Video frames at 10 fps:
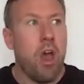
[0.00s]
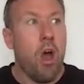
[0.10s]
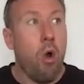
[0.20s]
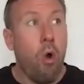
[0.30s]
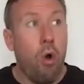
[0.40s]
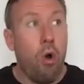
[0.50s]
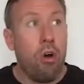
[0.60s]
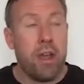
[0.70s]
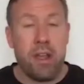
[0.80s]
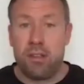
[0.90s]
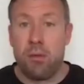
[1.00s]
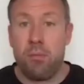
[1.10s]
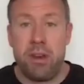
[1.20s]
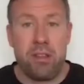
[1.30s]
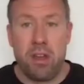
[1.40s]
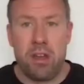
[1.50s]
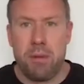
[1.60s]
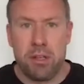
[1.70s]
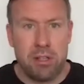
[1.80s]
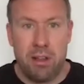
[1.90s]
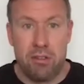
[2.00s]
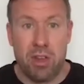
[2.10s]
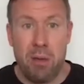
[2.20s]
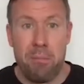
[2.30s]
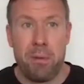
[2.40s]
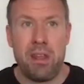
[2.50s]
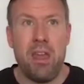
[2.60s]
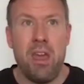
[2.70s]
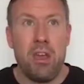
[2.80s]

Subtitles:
or it's someone inside a much larger company